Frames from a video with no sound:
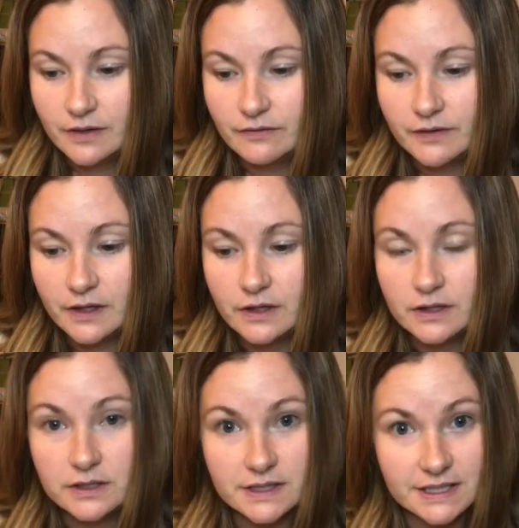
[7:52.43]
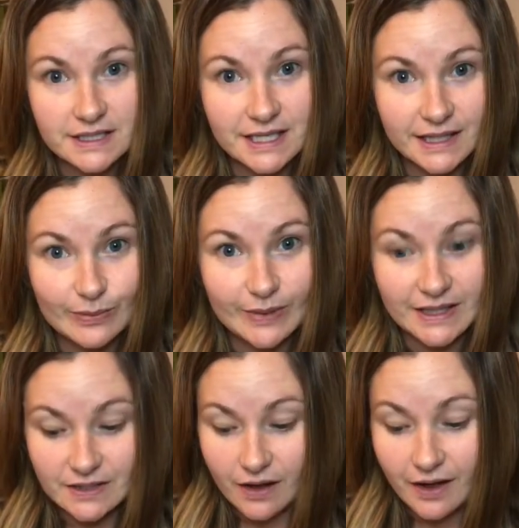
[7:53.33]
fingers to take the beads
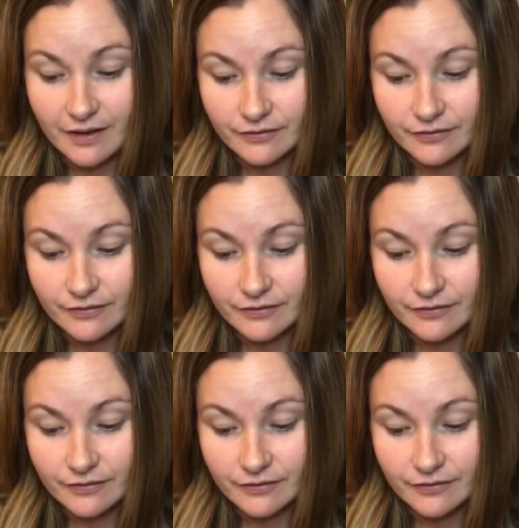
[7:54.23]
off.